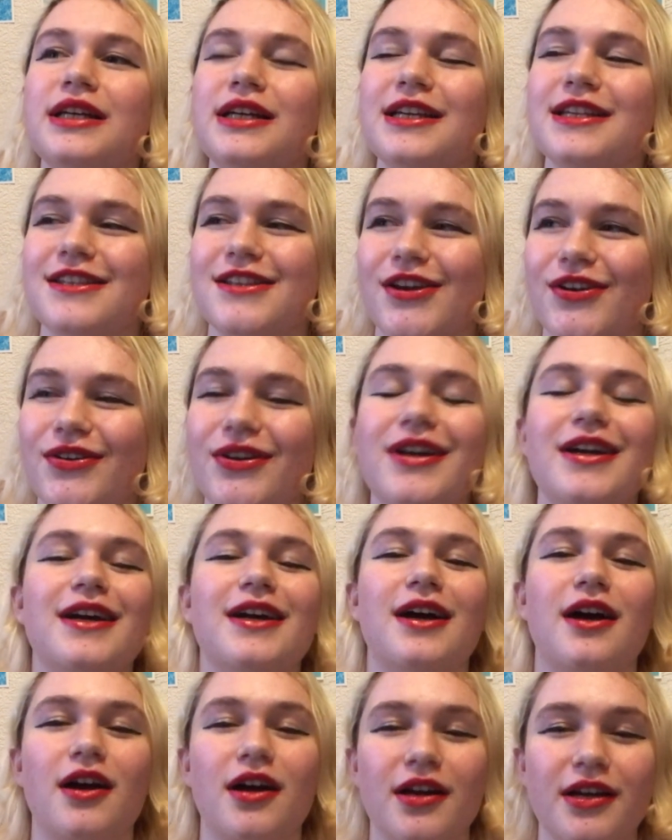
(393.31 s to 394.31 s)
So
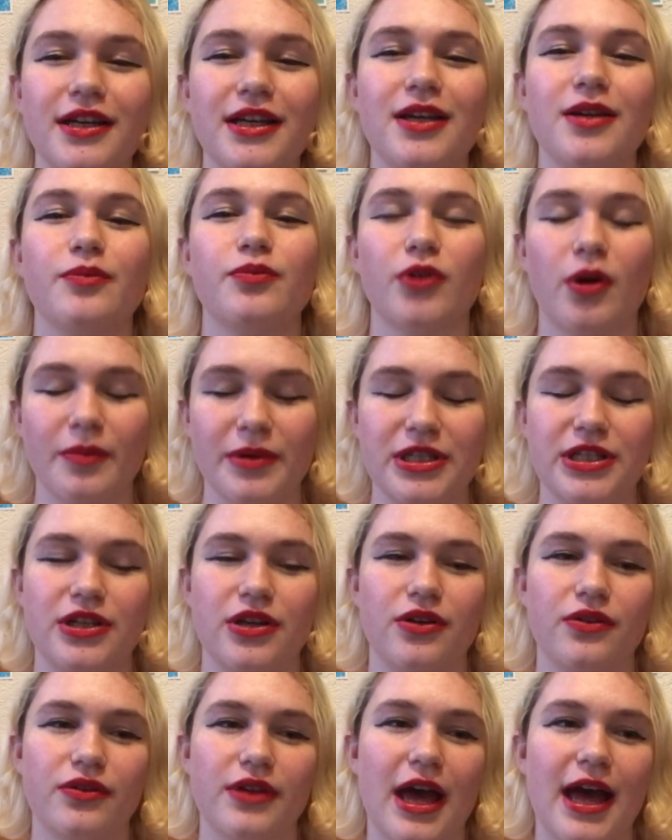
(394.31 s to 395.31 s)
I promise
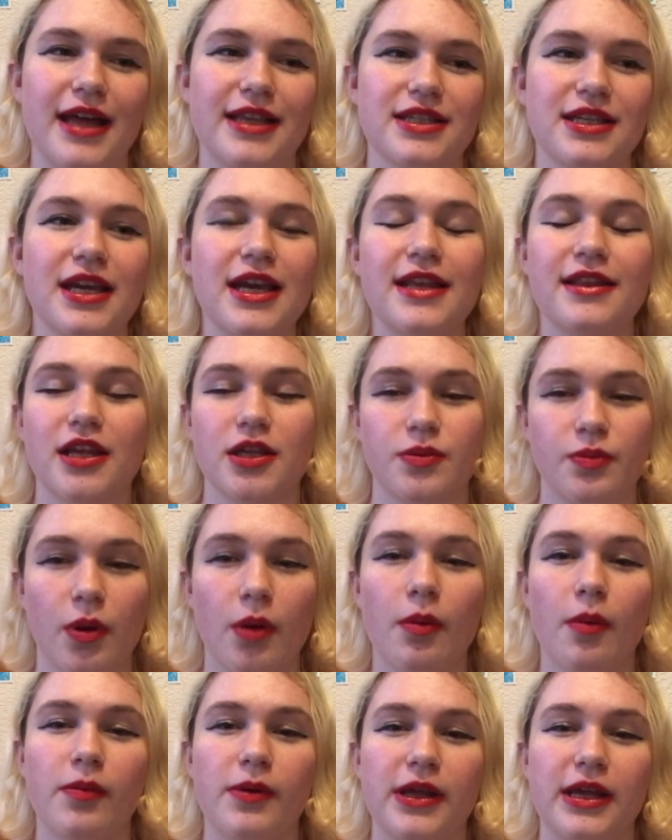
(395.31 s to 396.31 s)
you that there's
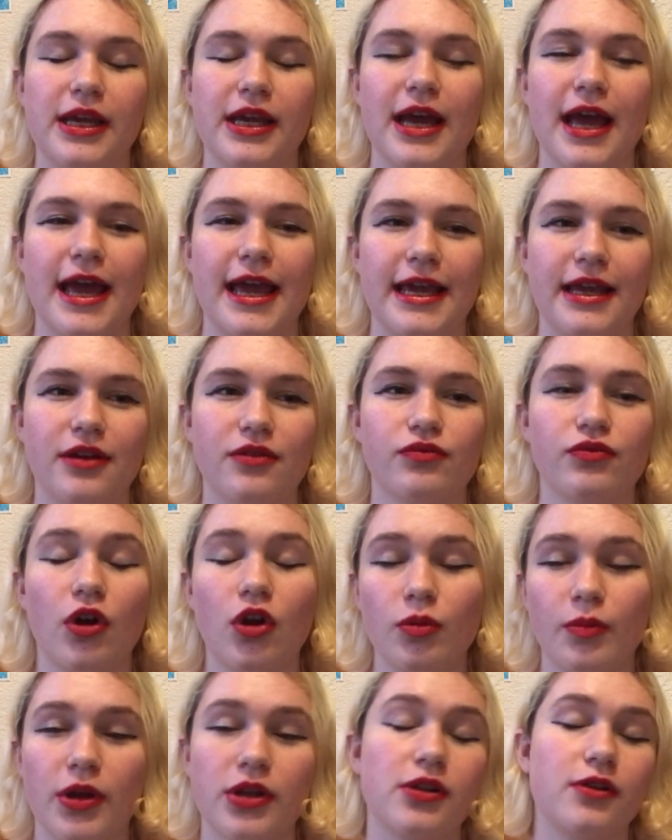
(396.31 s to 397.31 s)
probably a
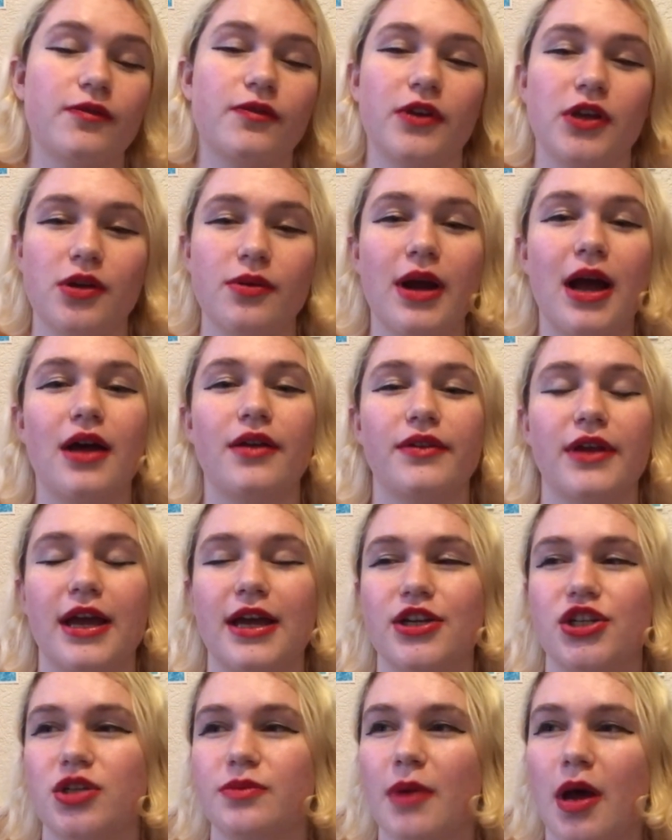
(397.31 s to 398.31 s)
role model for you out there.
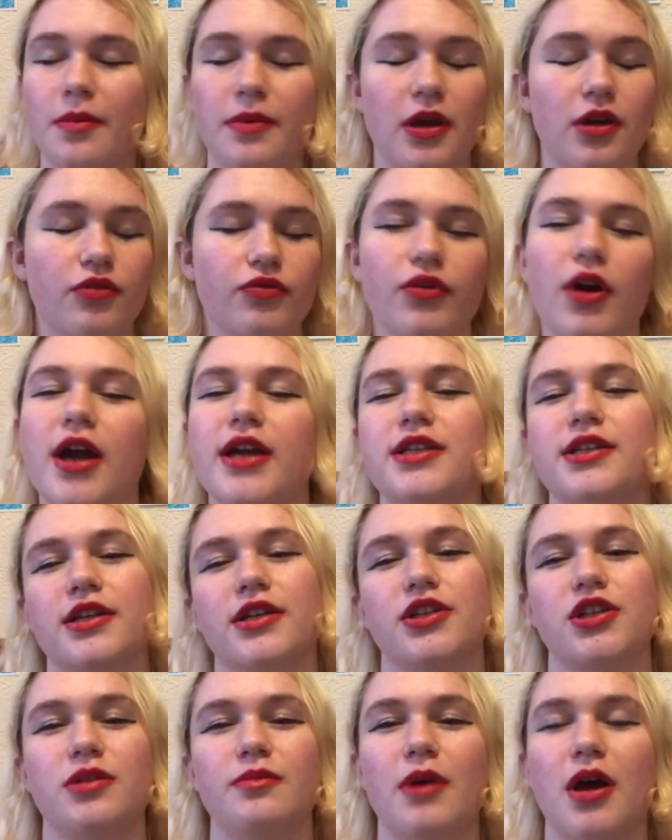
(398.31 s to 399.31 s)
She might be a writer,
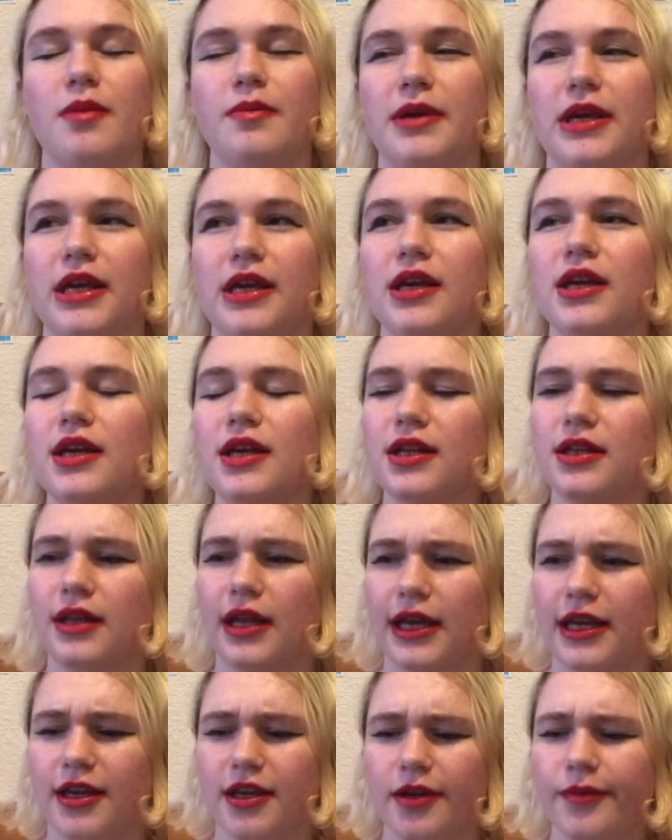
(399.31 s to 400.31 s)
she might be
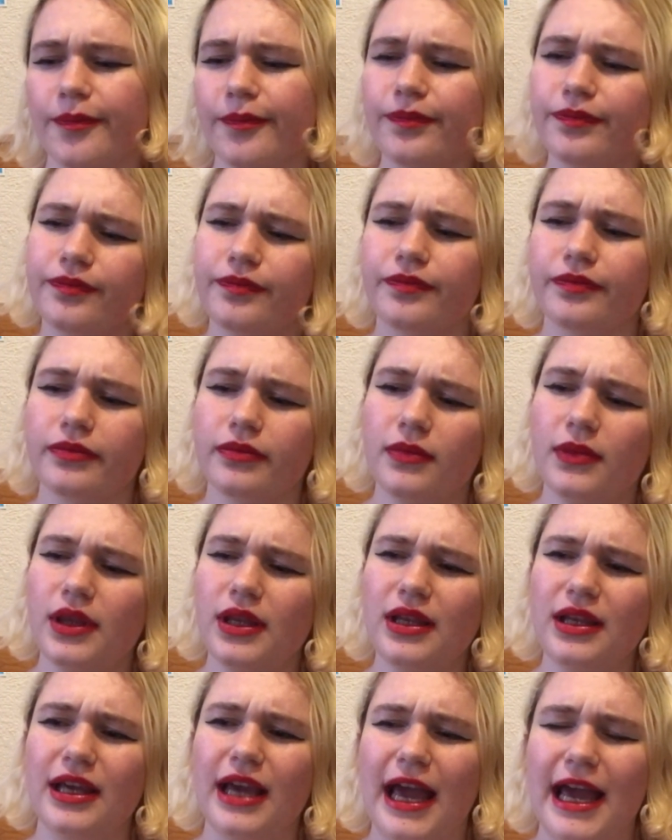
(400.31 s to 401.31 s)
like
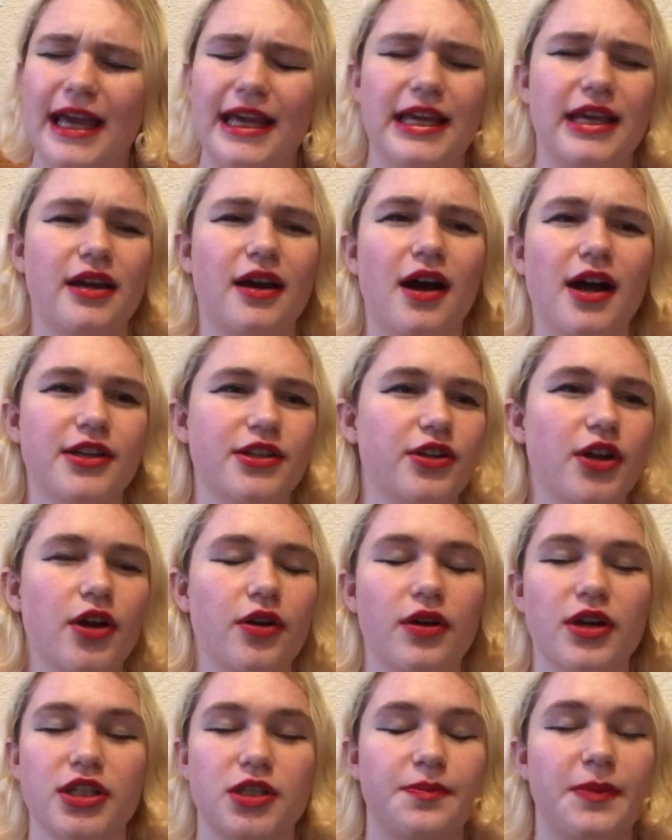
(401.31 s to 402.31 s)
a
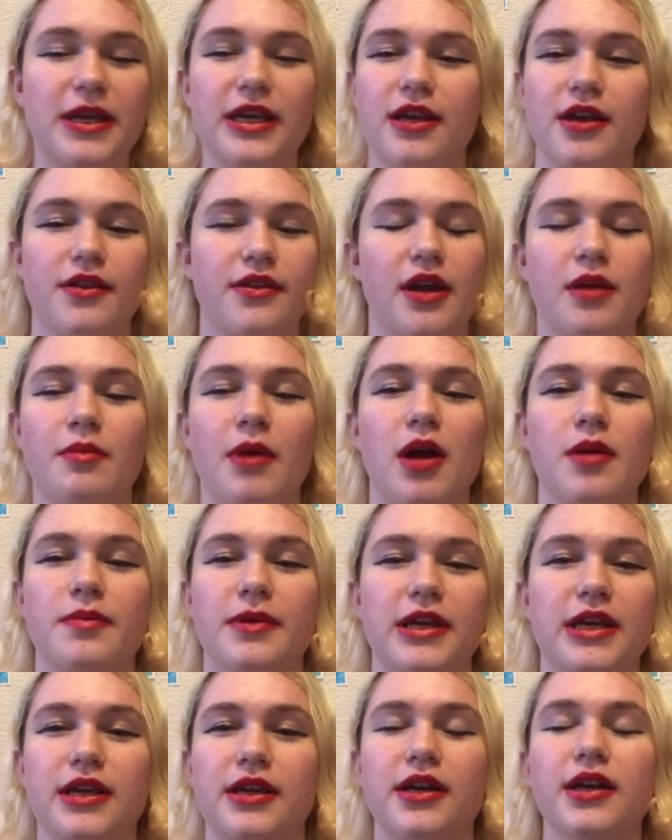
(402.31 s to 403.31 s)
speaker, they might
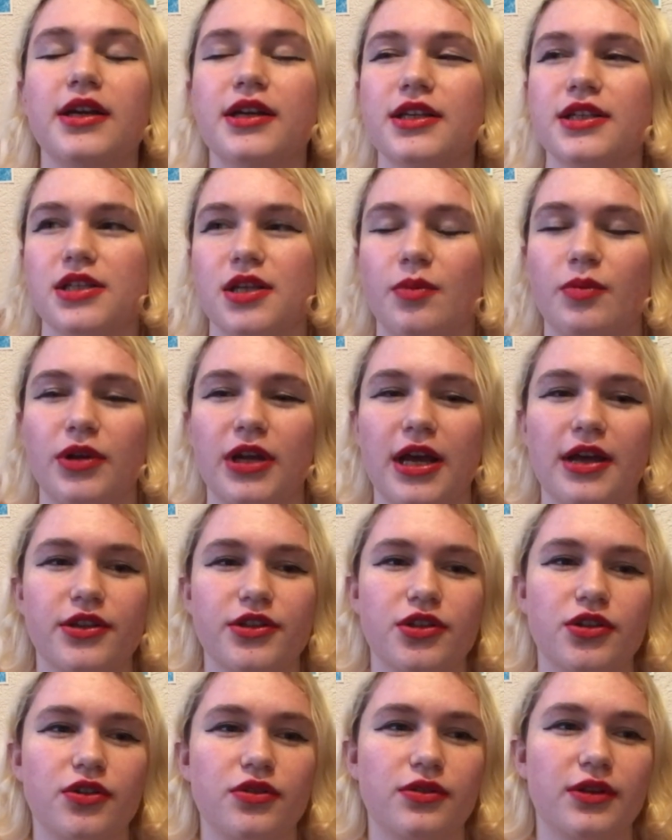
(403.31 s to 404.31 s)
be someone
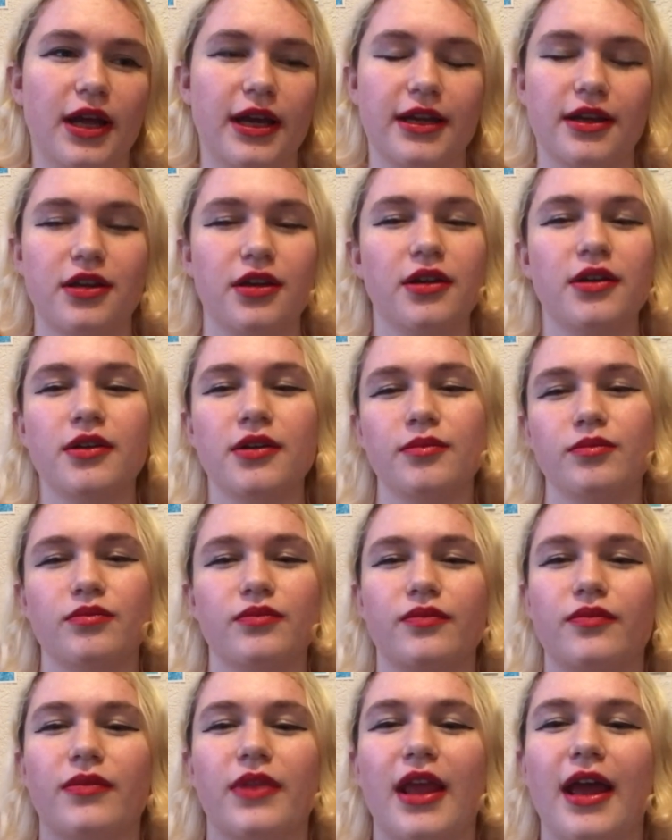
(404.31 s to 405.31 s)
else who like
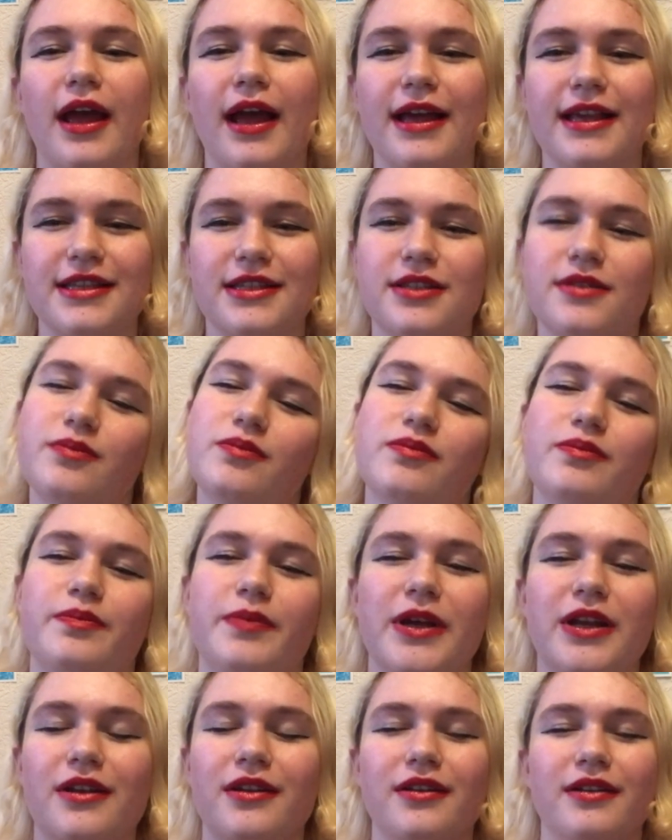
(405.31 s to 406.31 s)
has
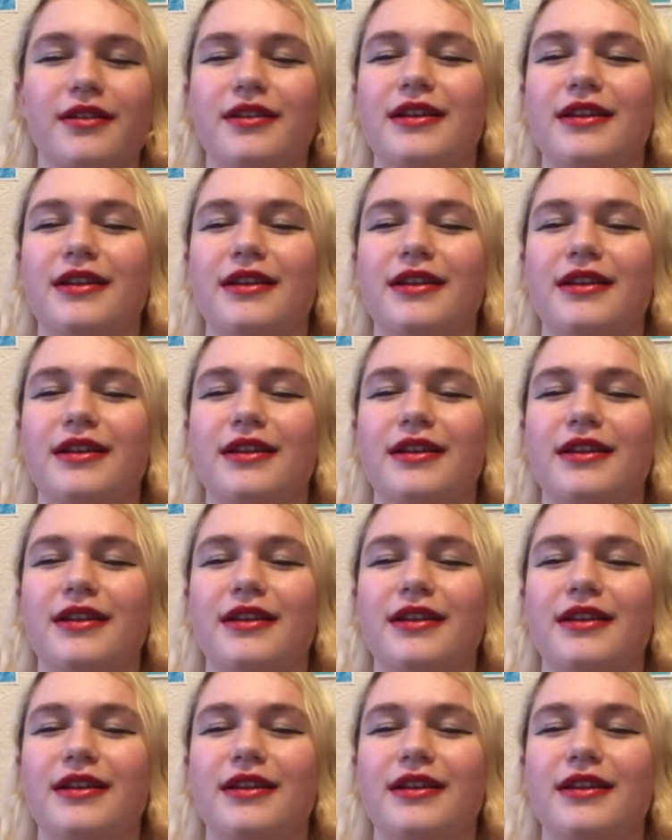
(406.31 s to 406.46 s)
been